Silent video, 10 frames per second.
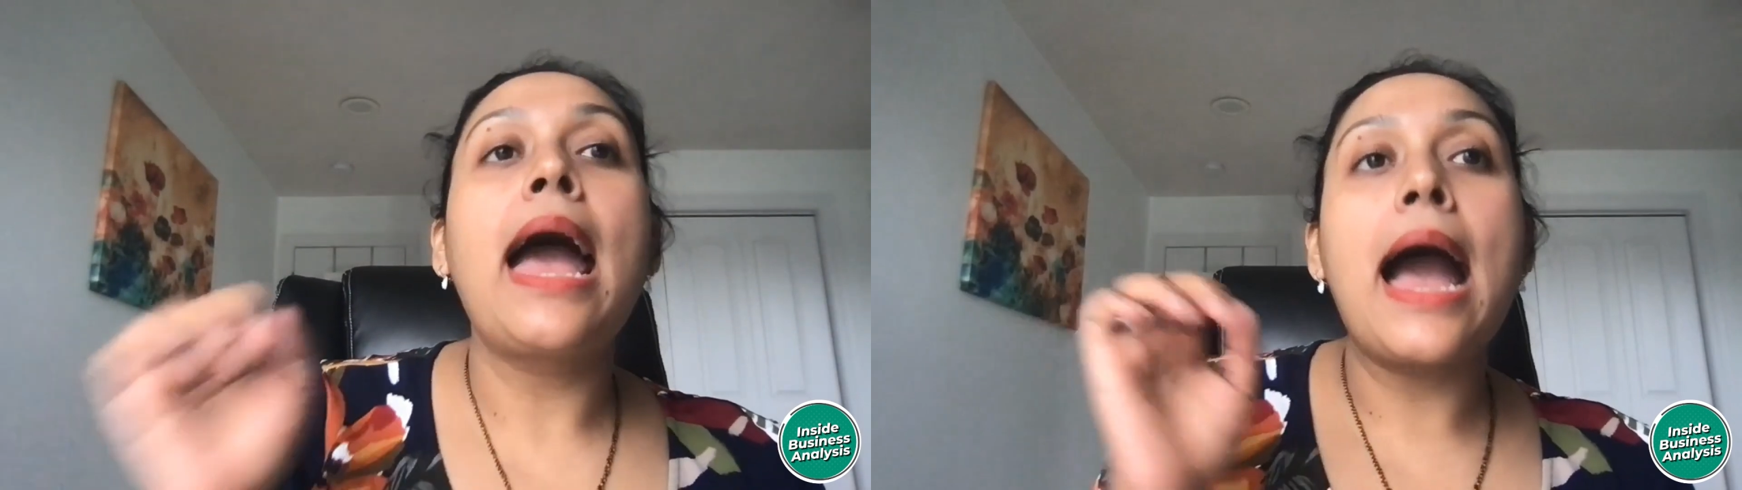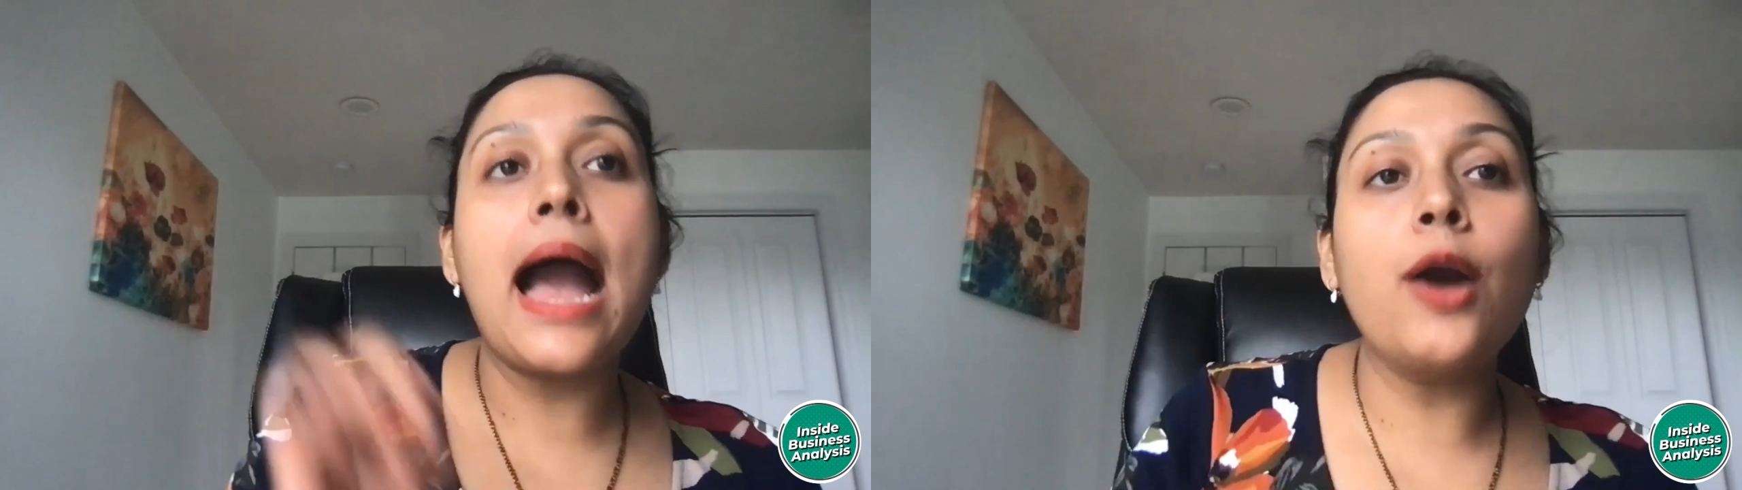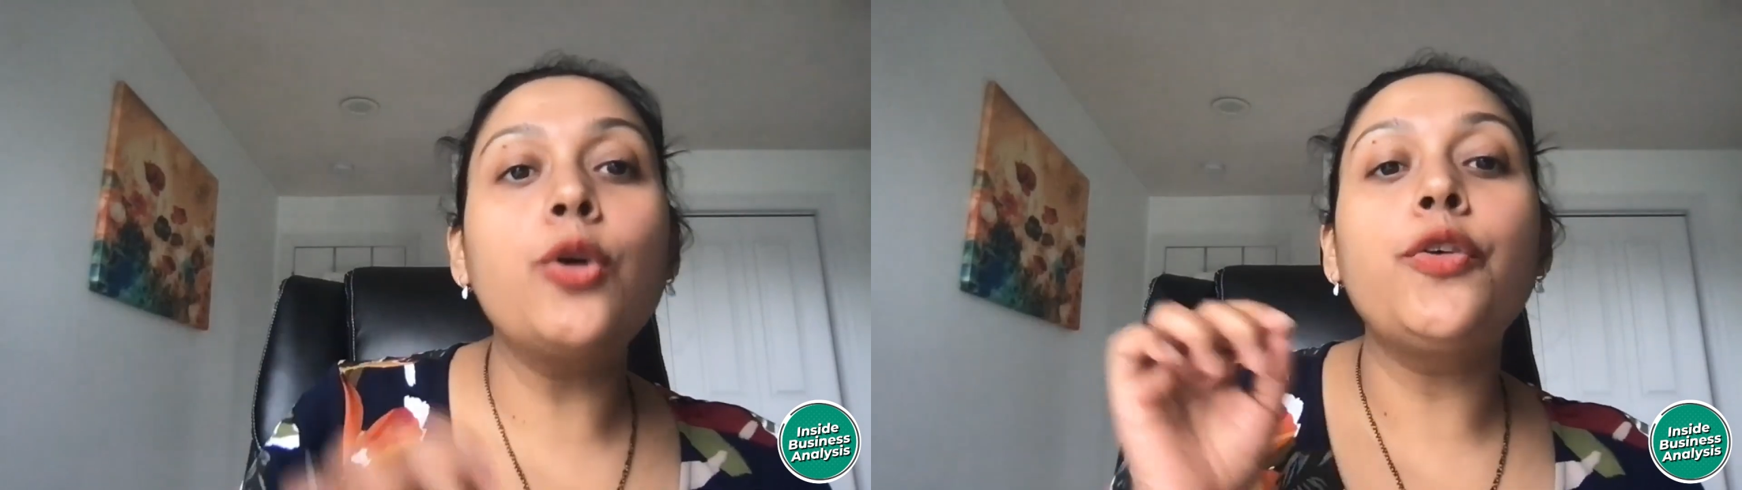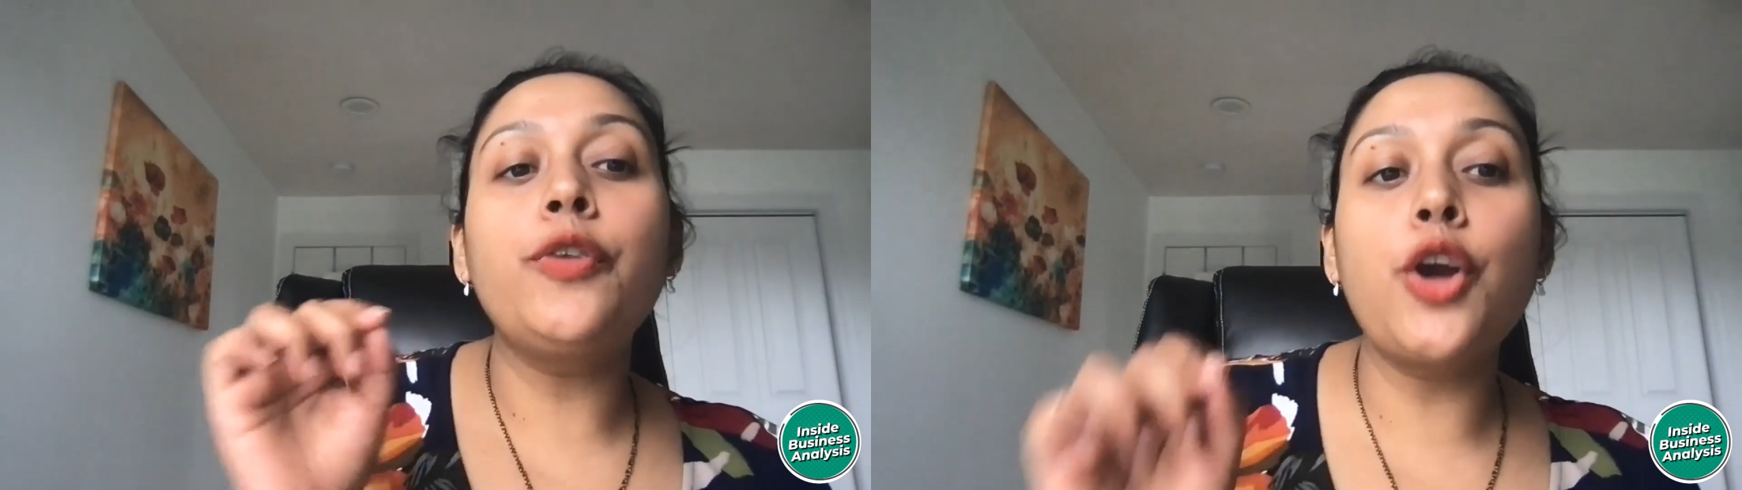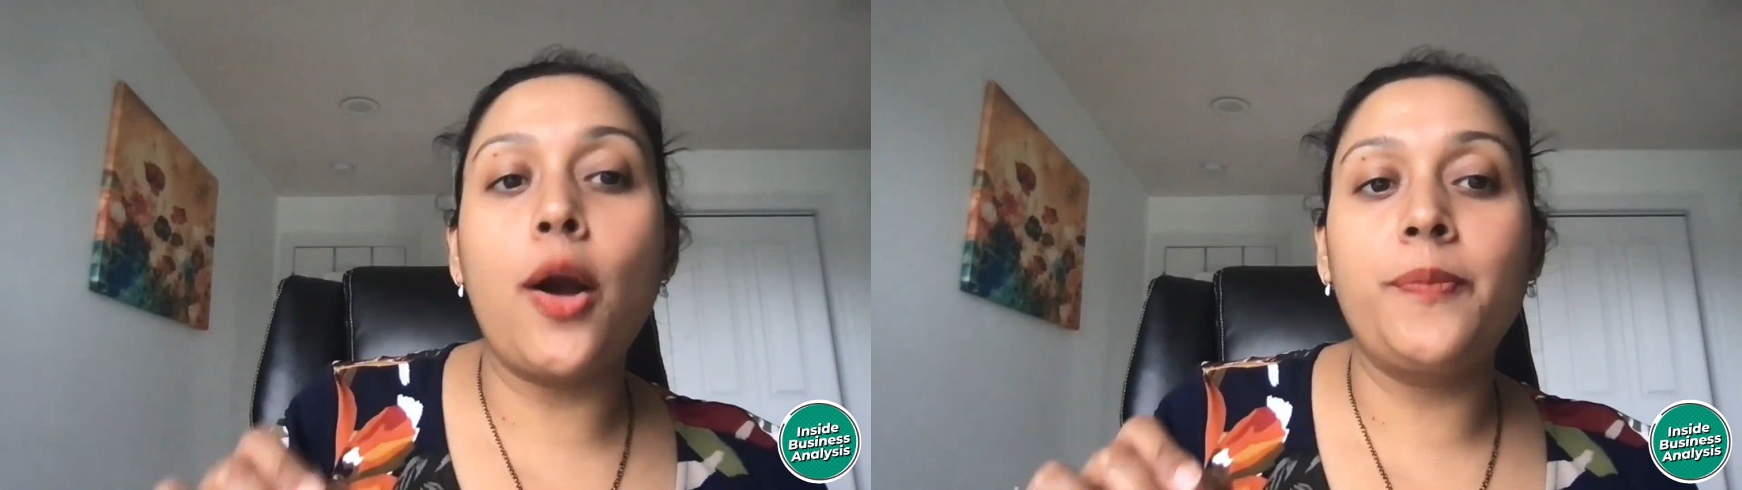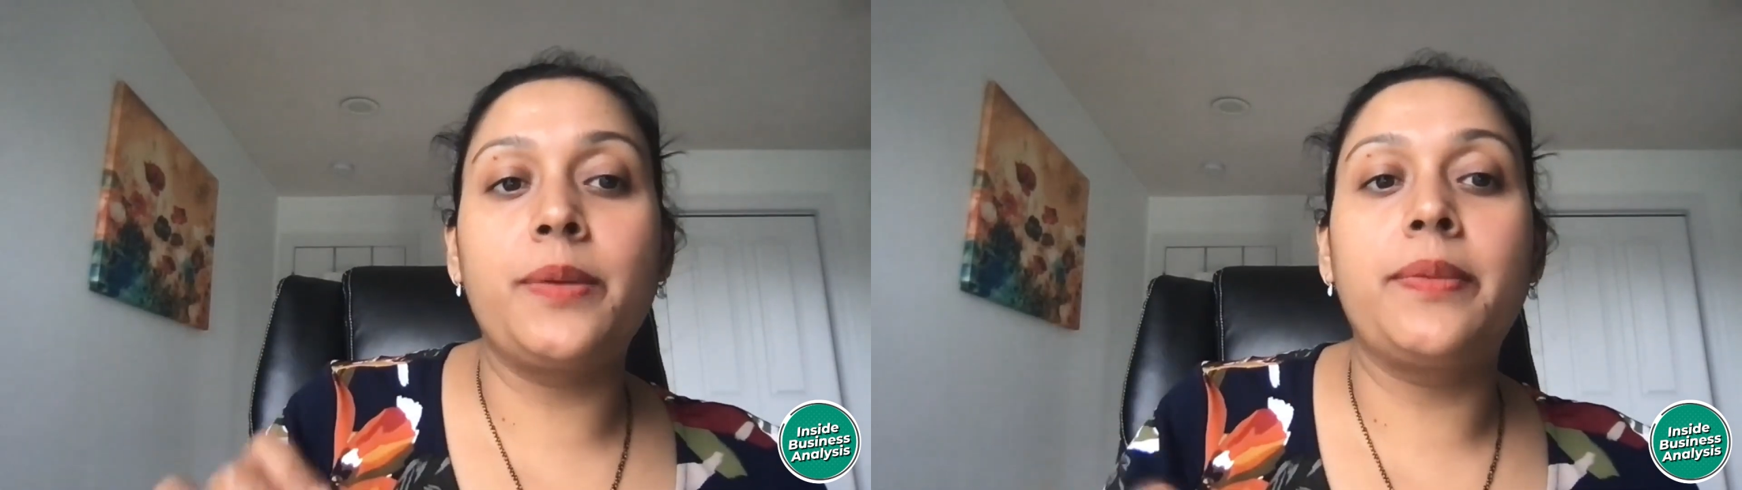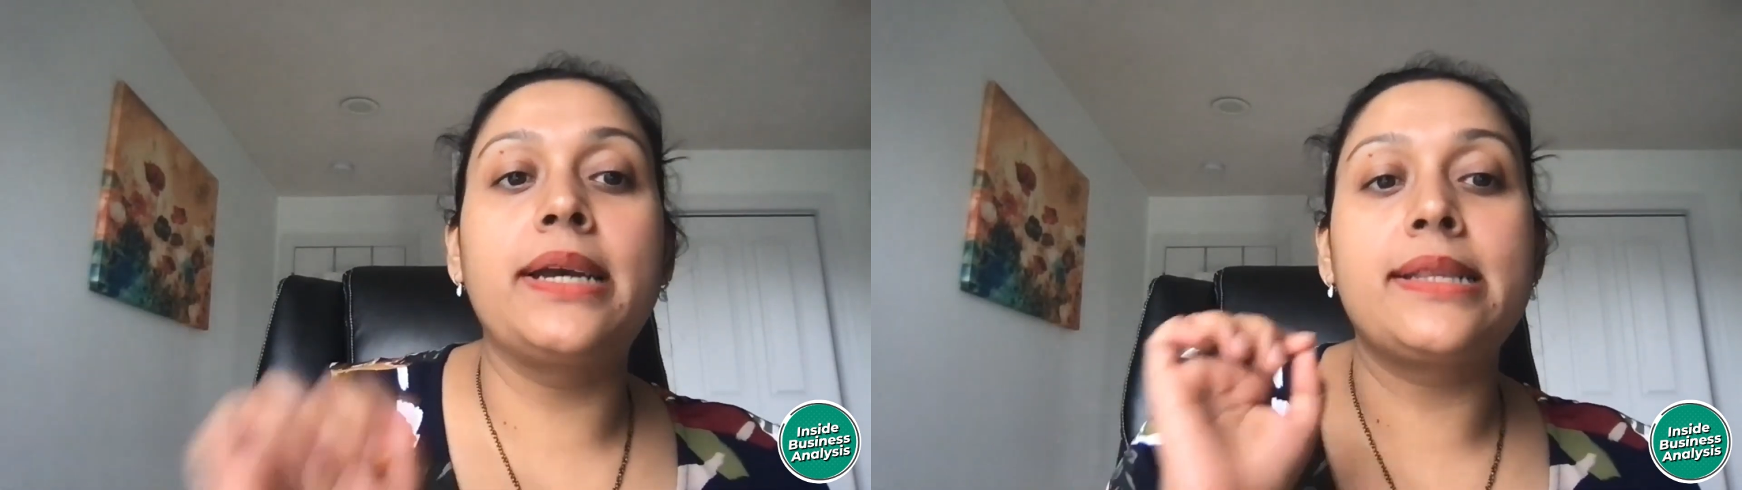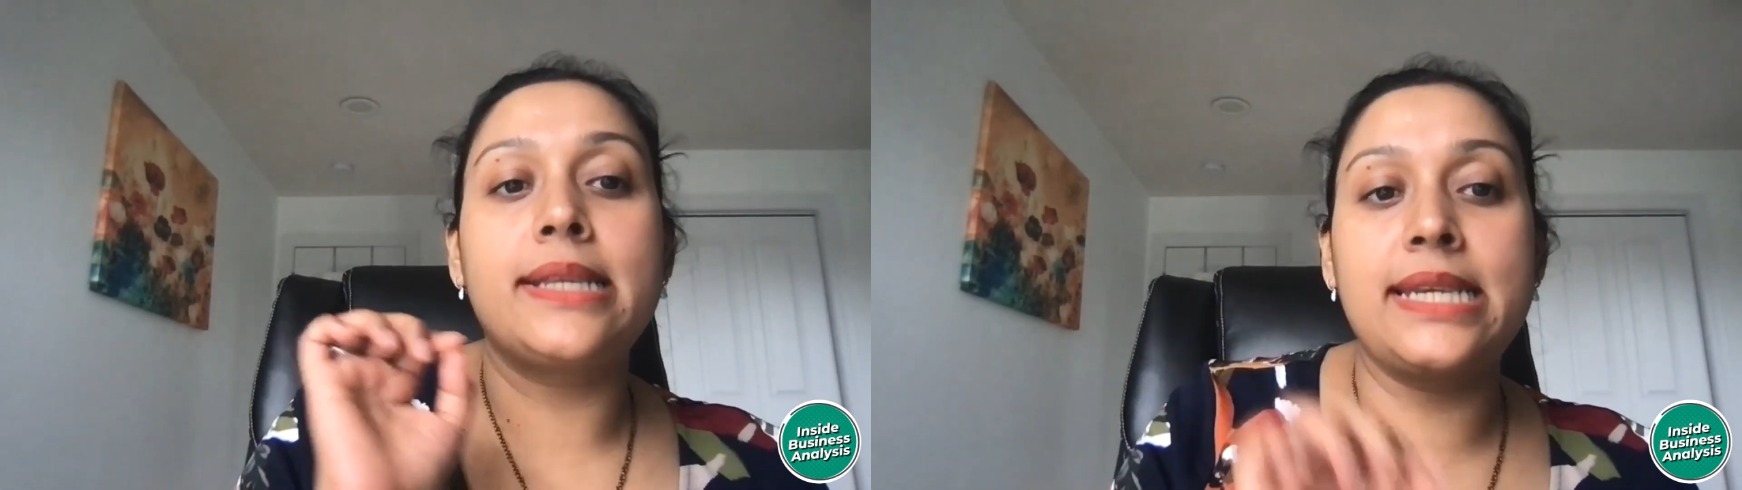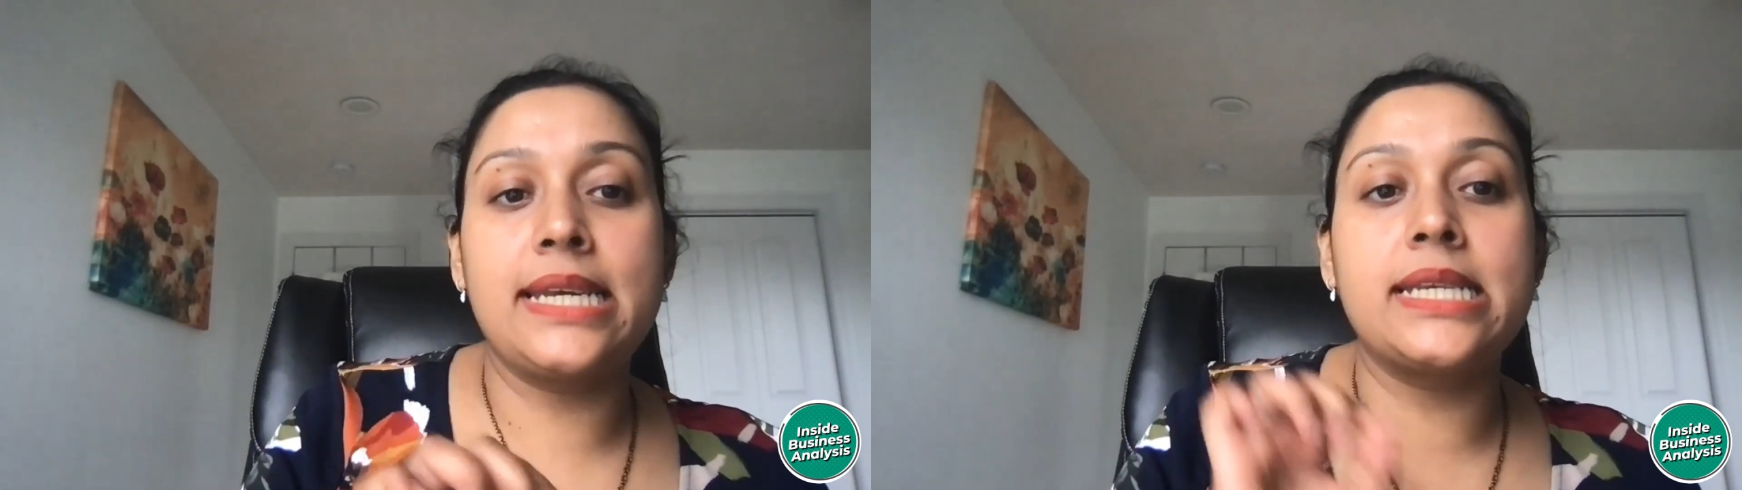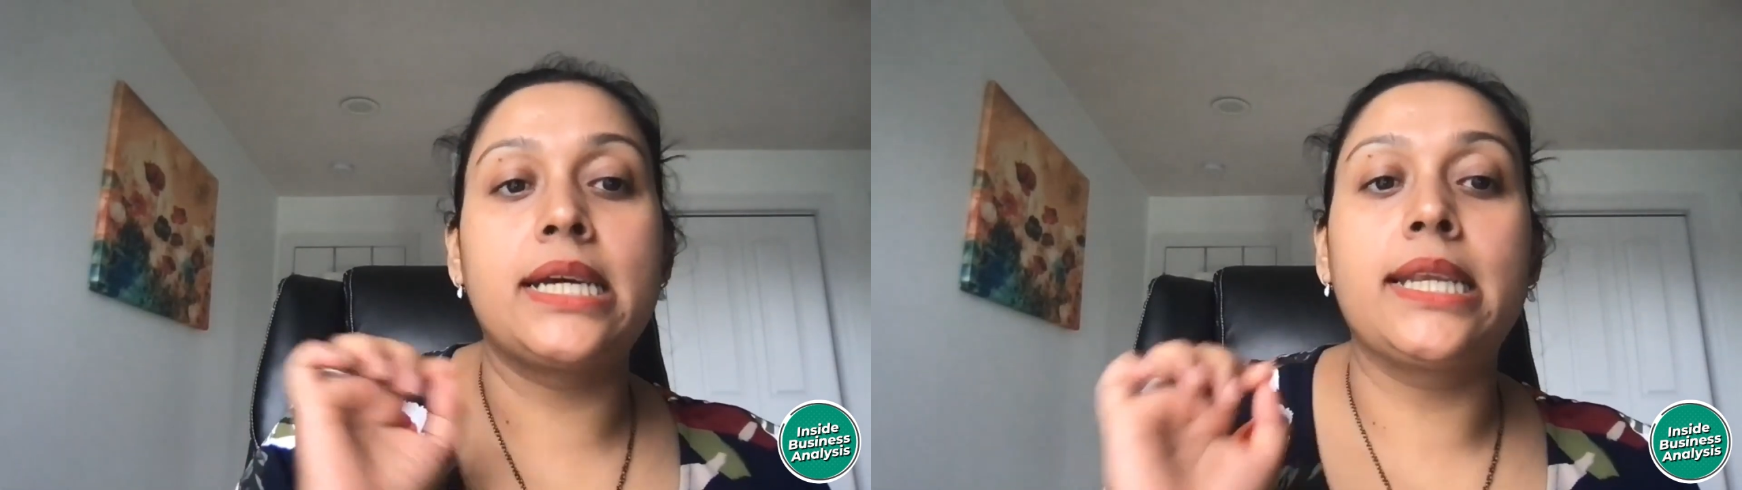How do we optimize the data,